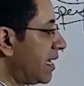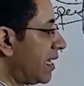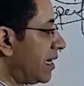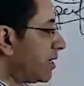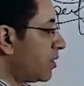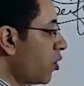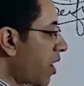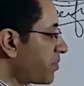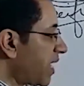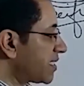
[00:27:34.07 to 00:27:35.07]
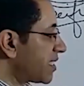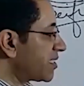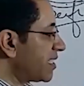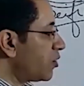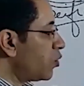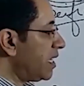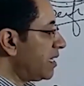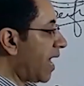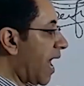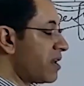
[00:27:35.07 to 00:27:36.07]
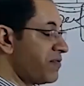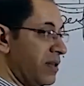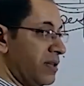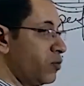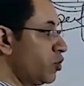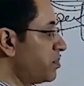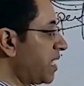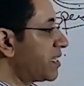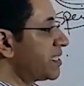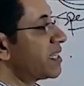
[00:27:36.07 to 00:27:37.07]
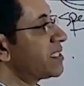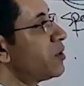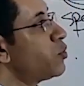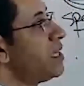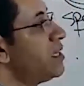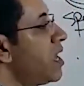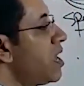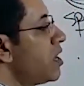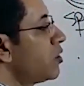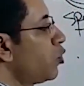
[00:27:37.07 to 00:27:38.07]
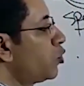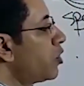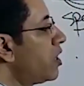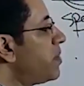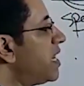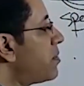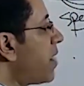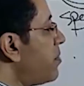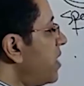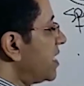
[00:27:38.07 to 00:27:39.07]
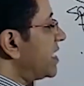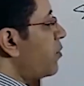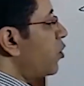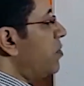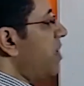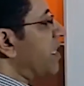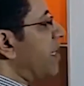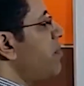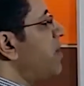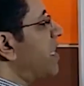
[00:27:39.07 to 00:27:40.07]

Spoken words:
that escapes the action of the enzyme and reaches